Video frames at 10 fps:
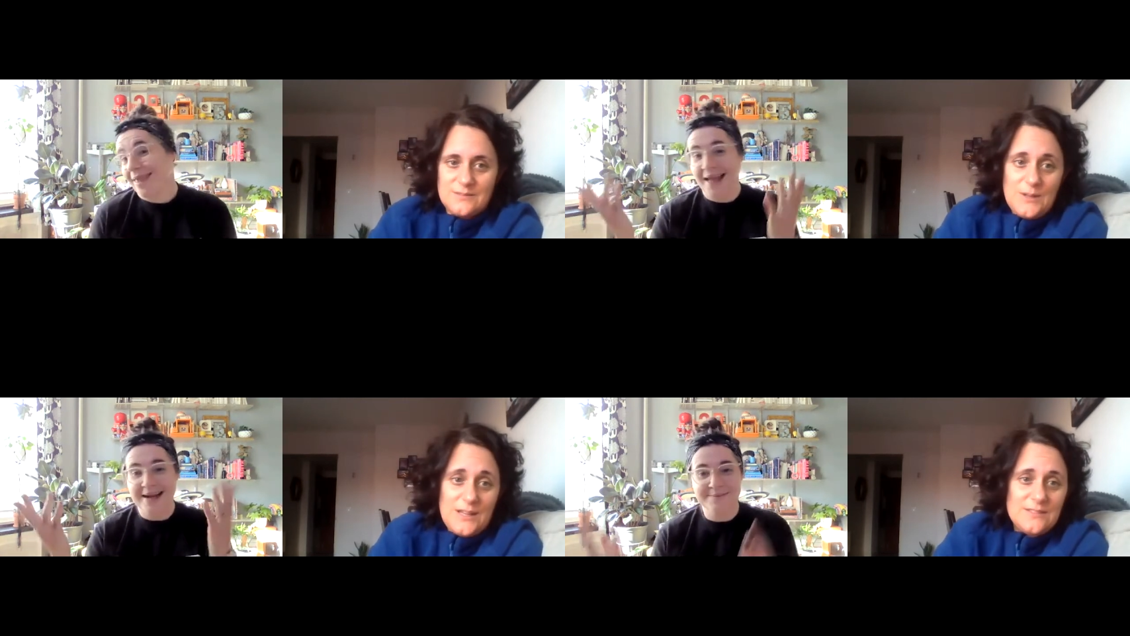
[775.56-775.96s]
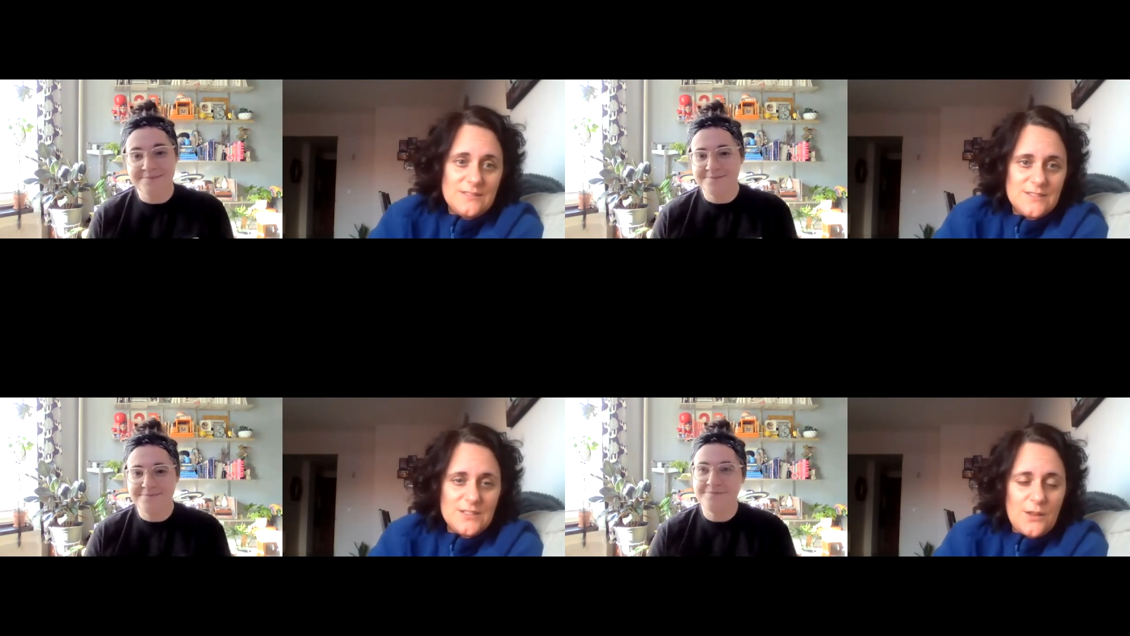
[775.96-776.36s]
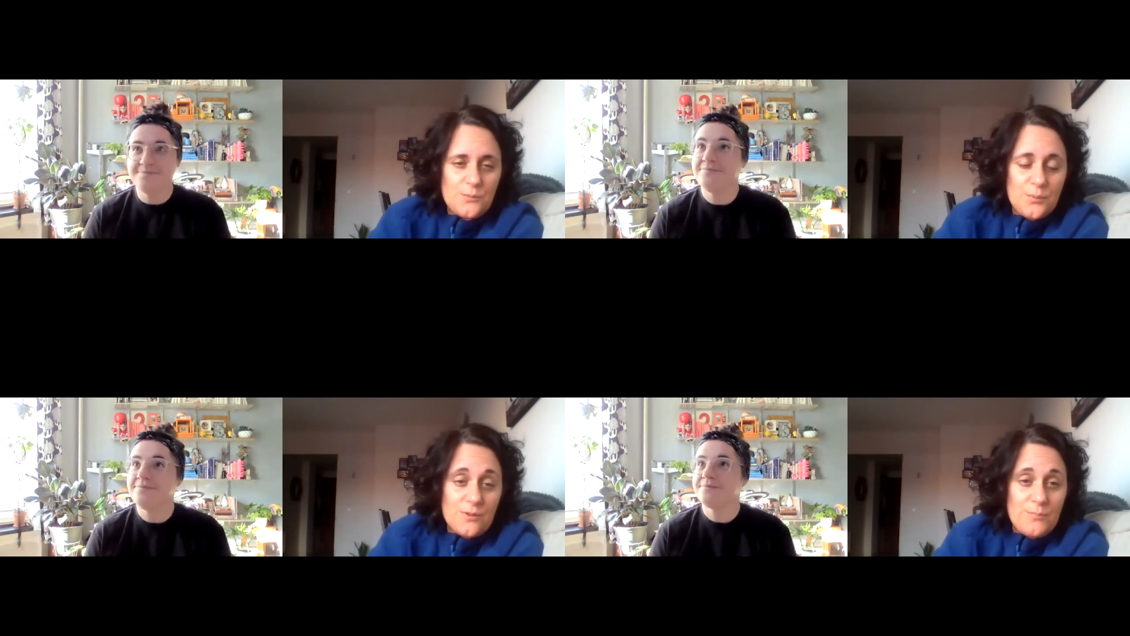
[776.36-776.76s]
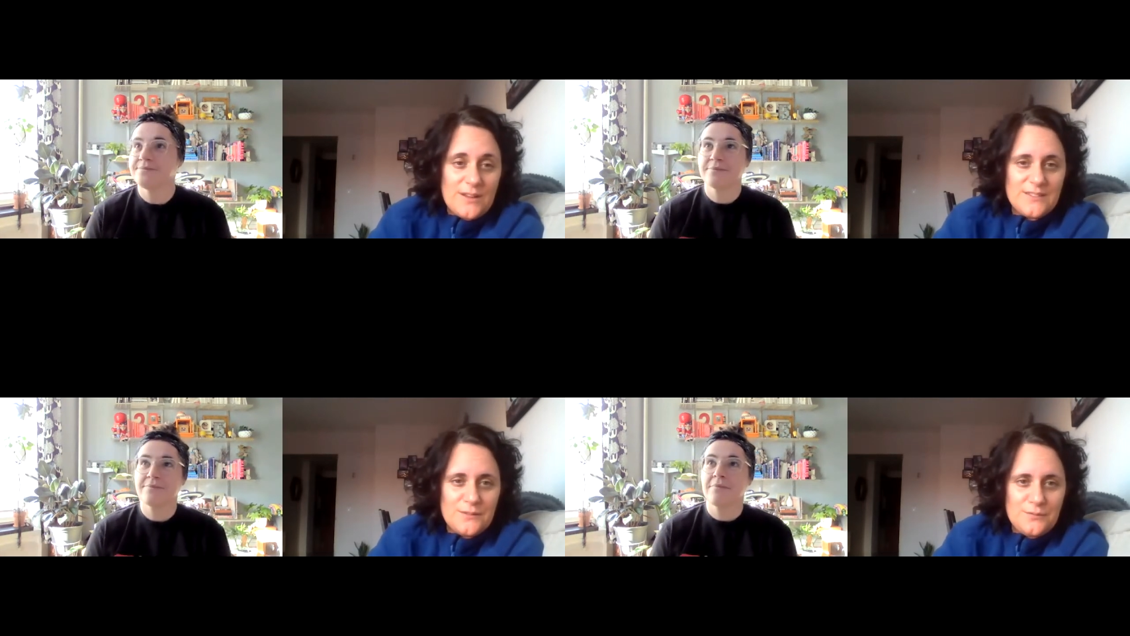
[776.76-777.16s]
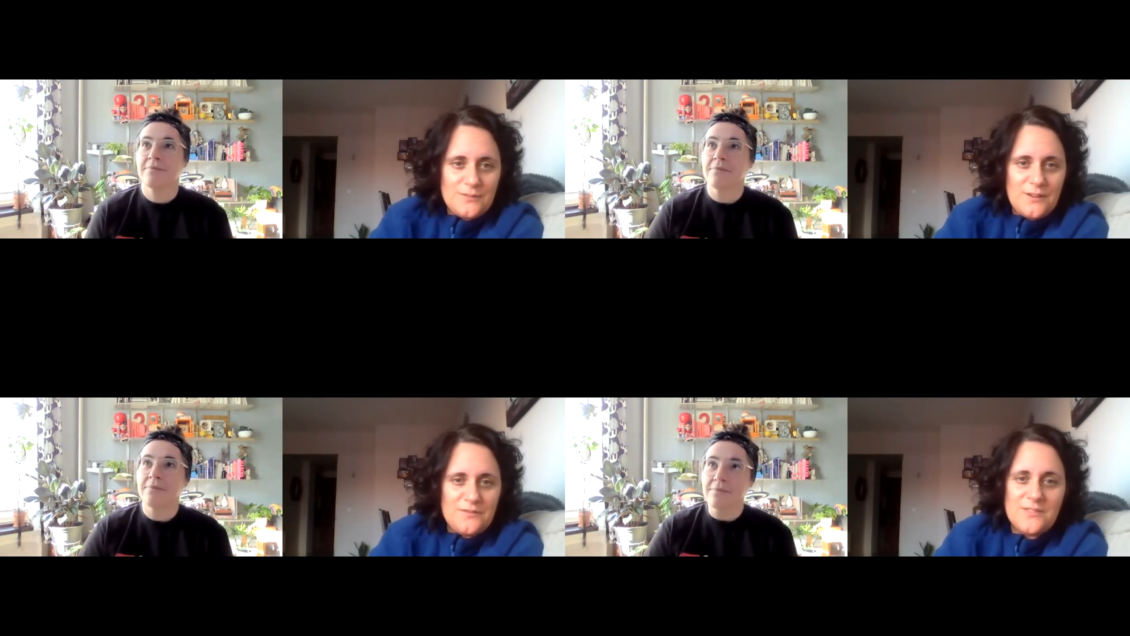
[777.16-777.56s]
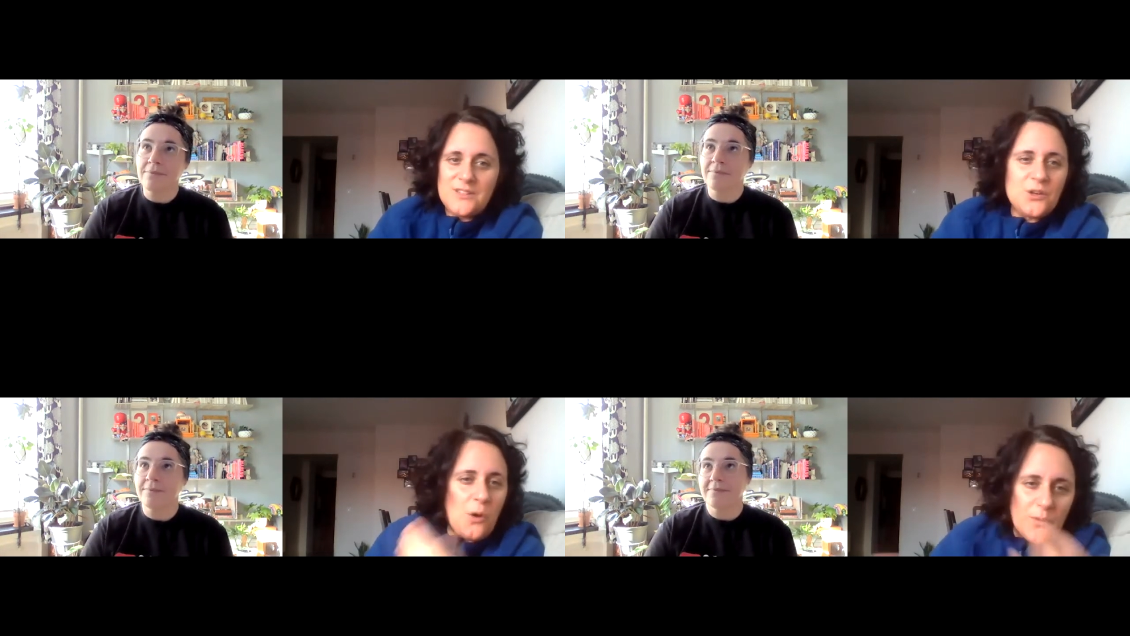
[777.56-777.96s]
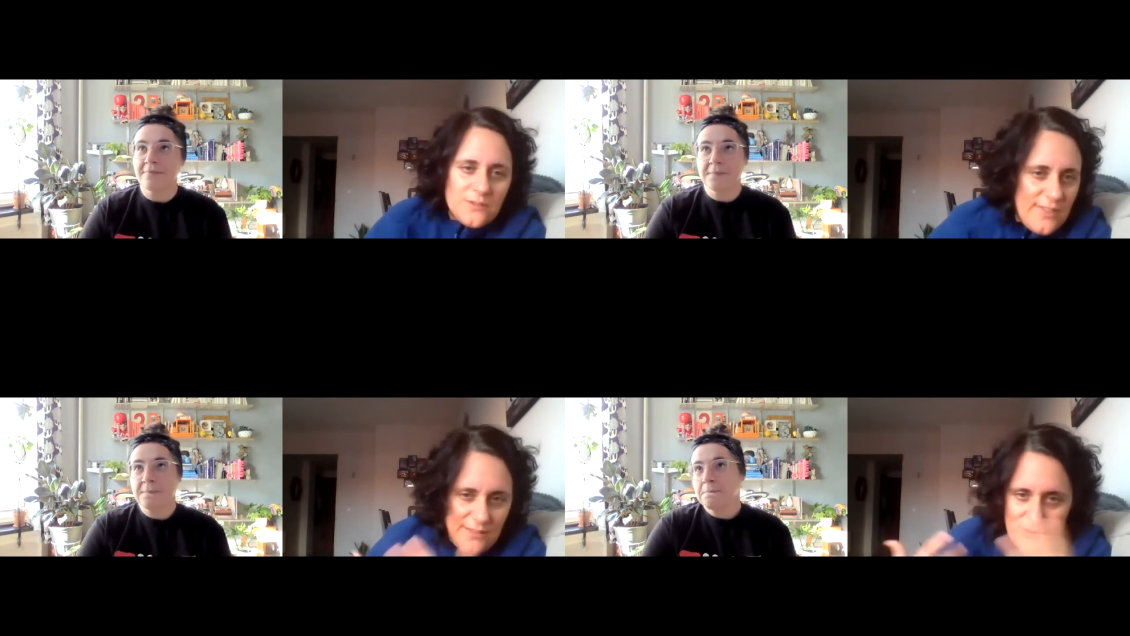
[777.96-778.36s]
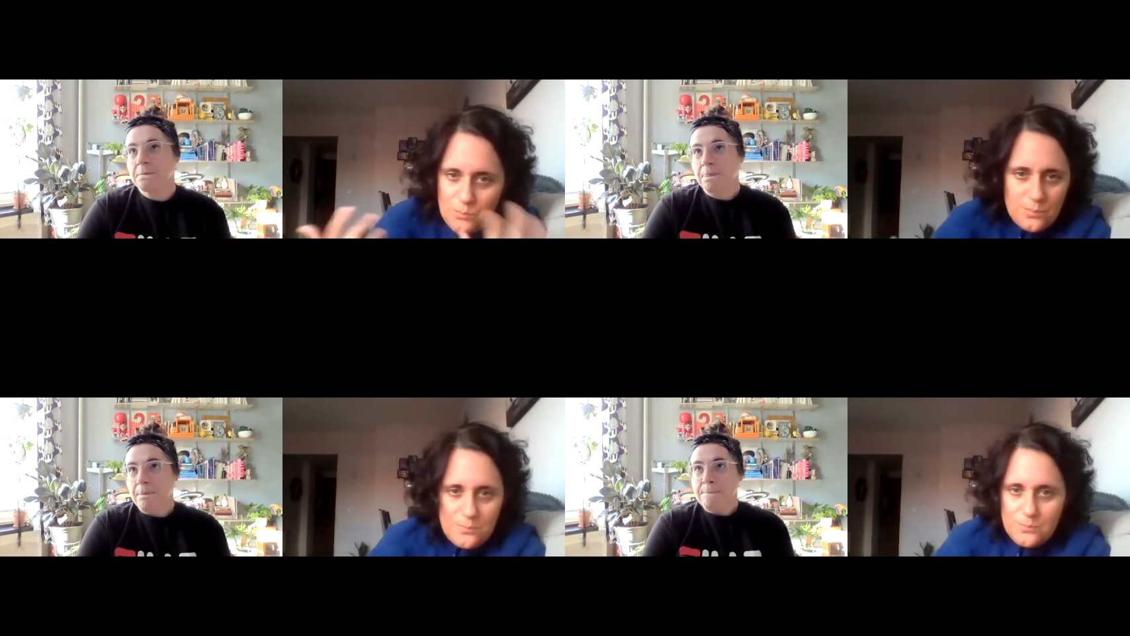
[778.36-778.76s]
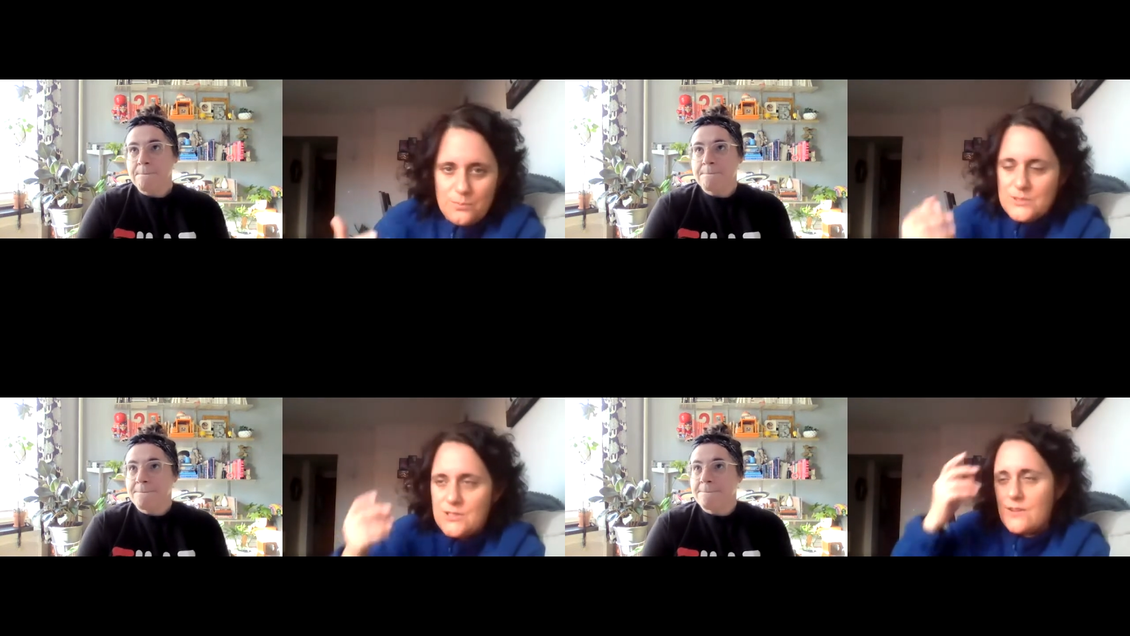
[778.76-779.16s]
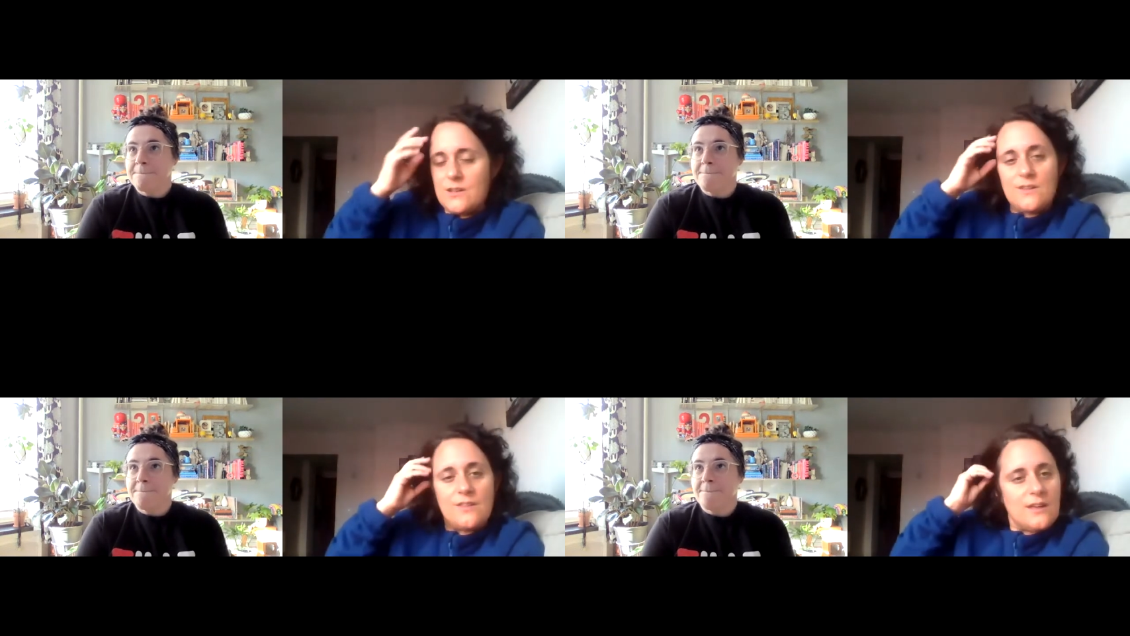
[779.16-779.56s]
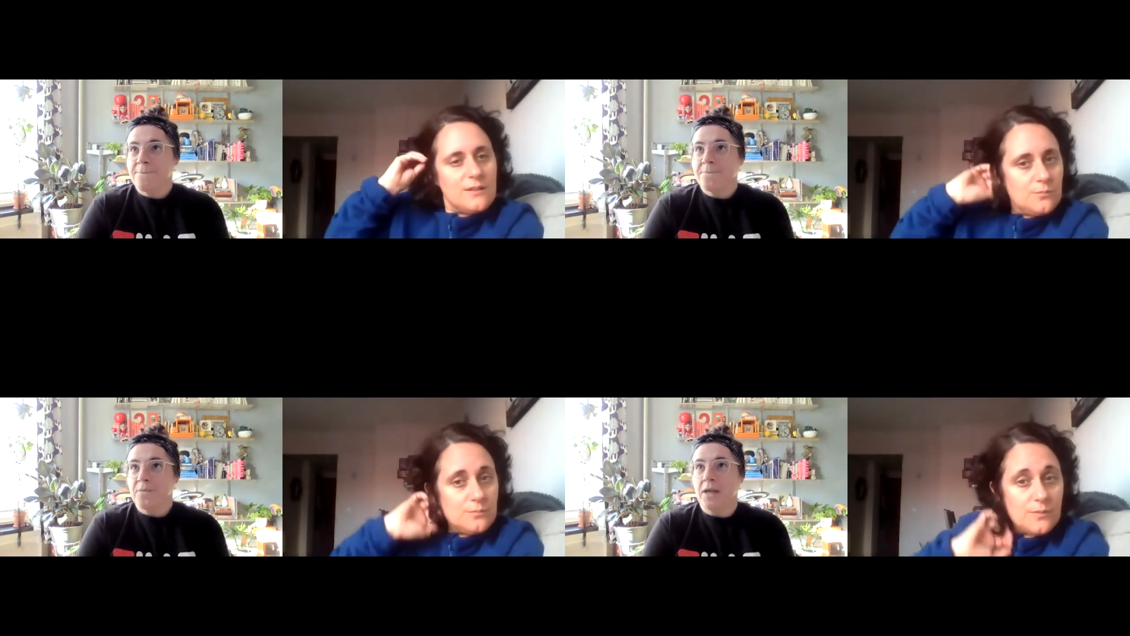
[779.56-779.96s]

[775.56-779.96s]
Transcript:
Speaker 1: Well, another perspective. you know what that's what she's gonna say.